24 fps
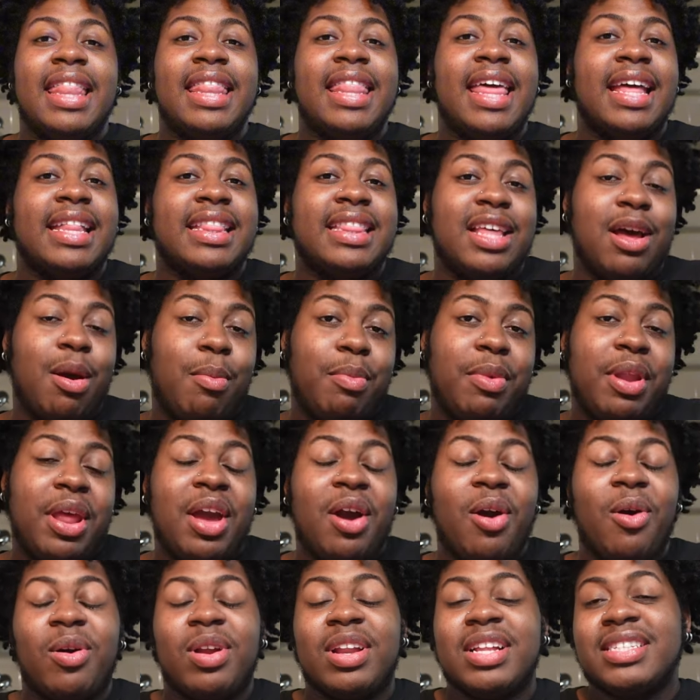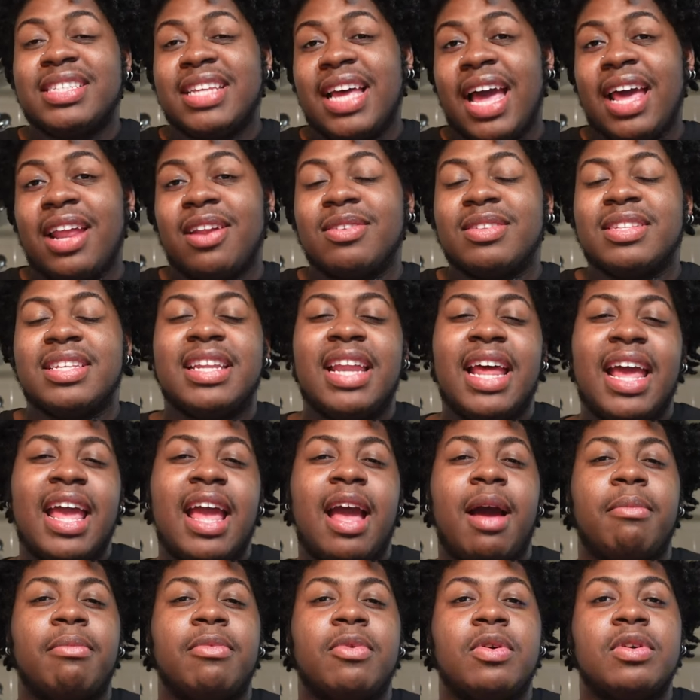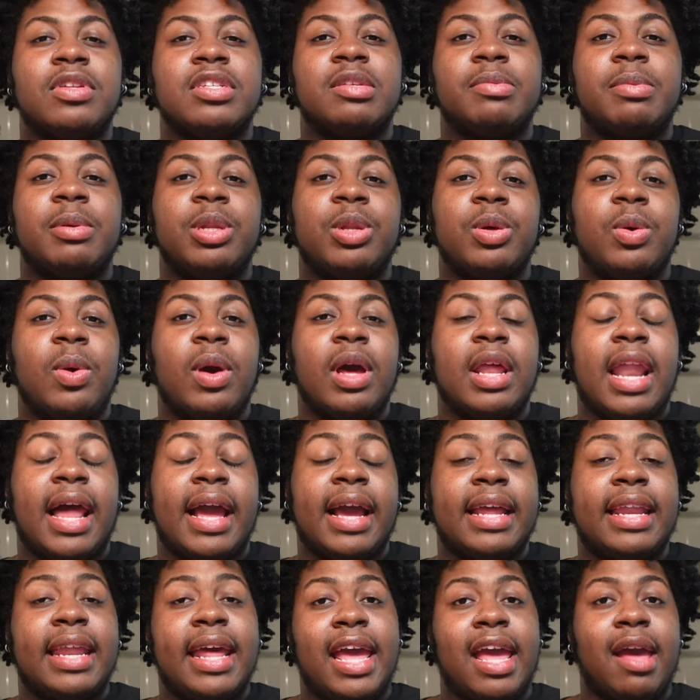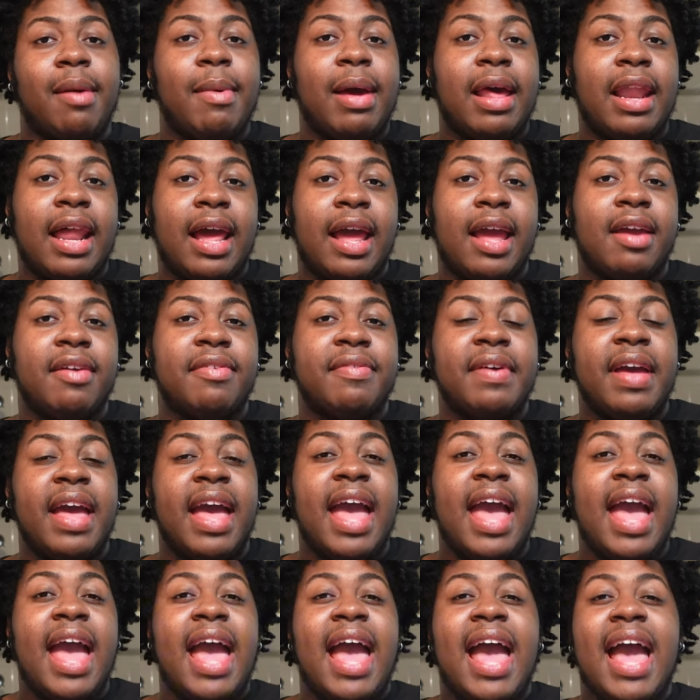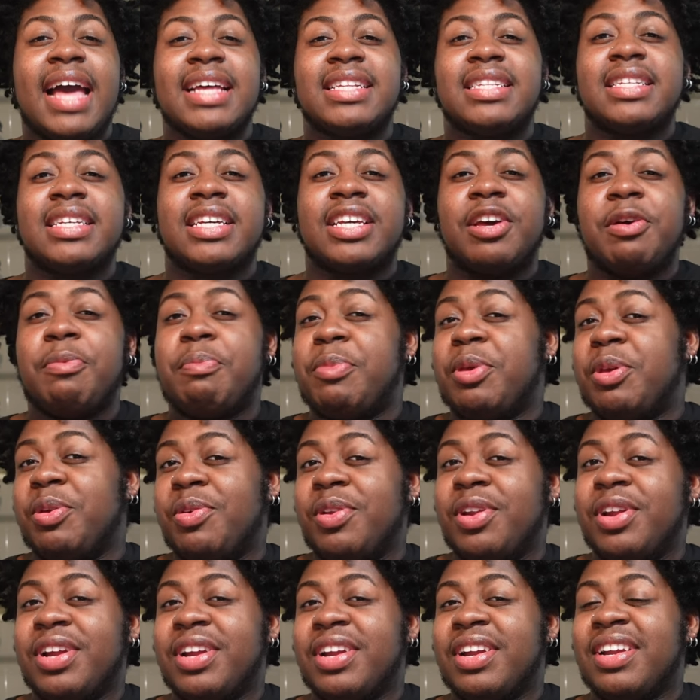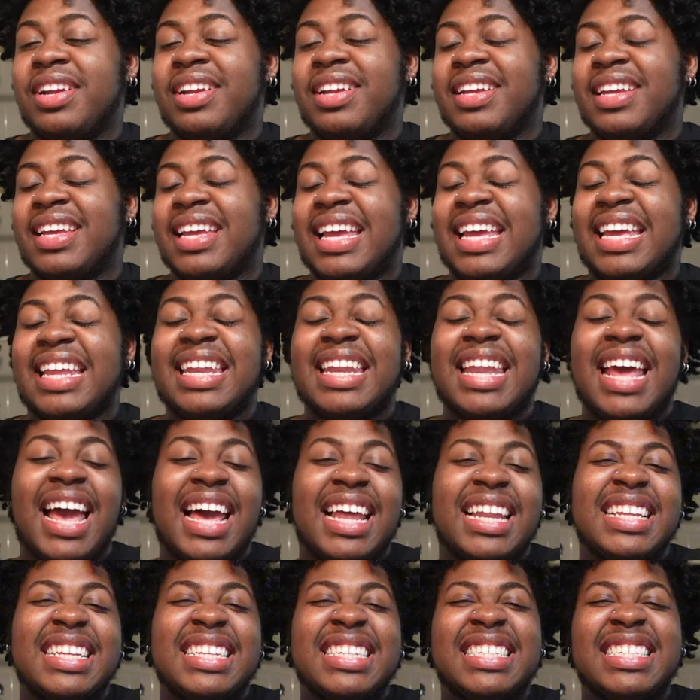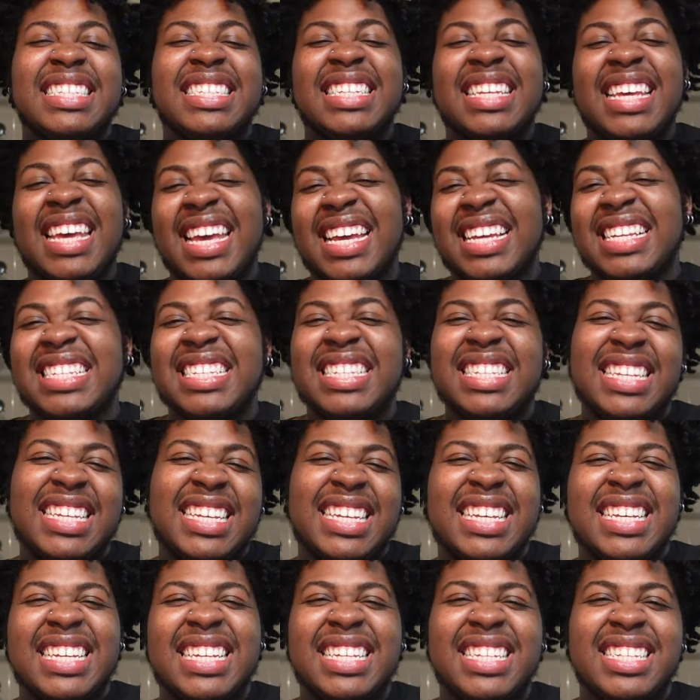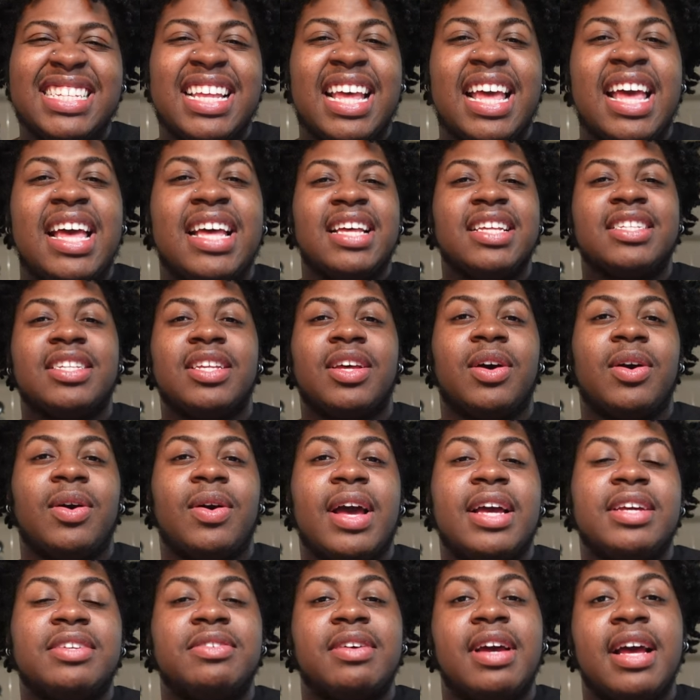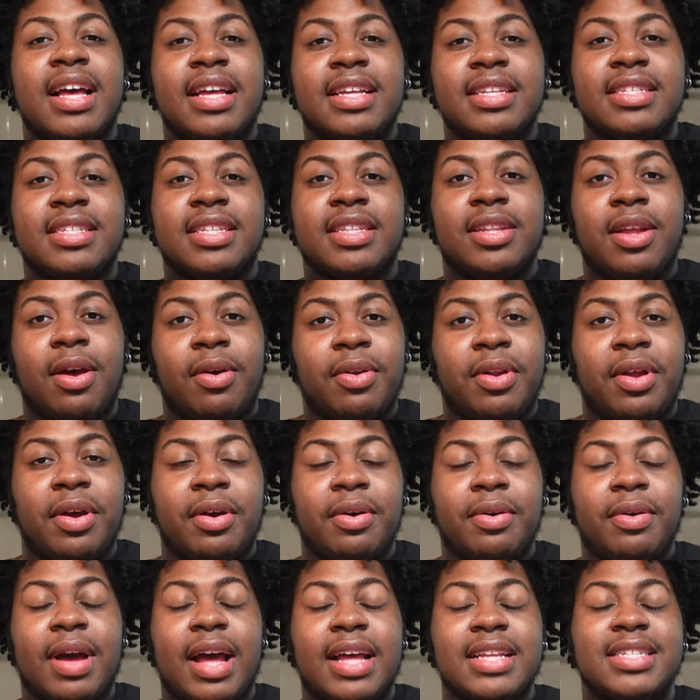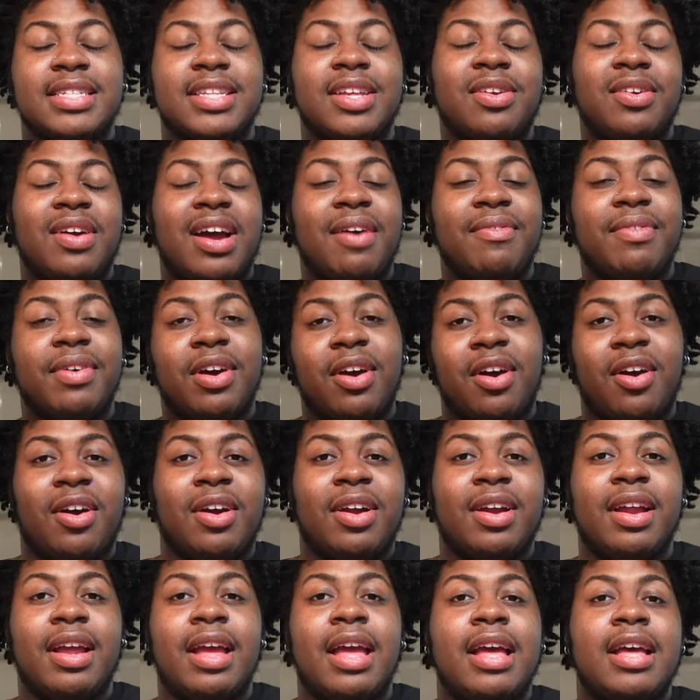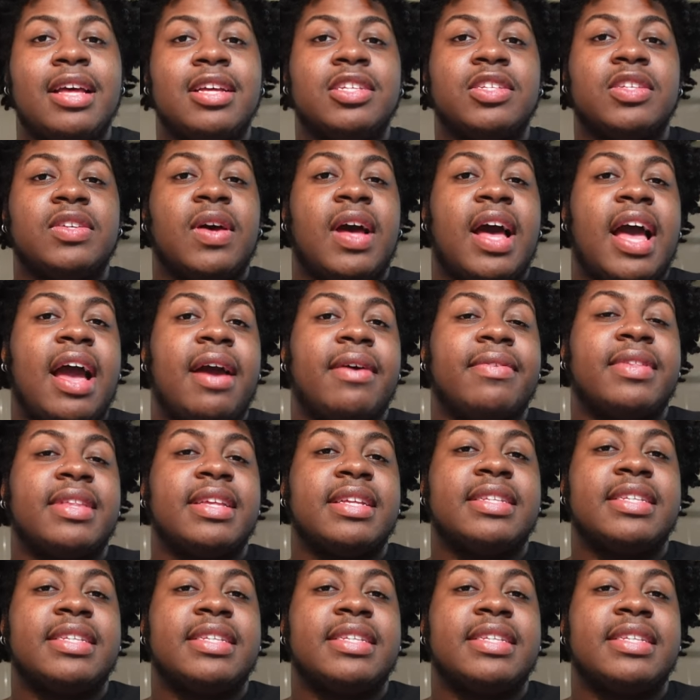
that thumbnail or the title, today I'm going to be doing like a day in my life as a commuter in Dallas, Texas. So as you guys don't know, I still don't have a car, so I have to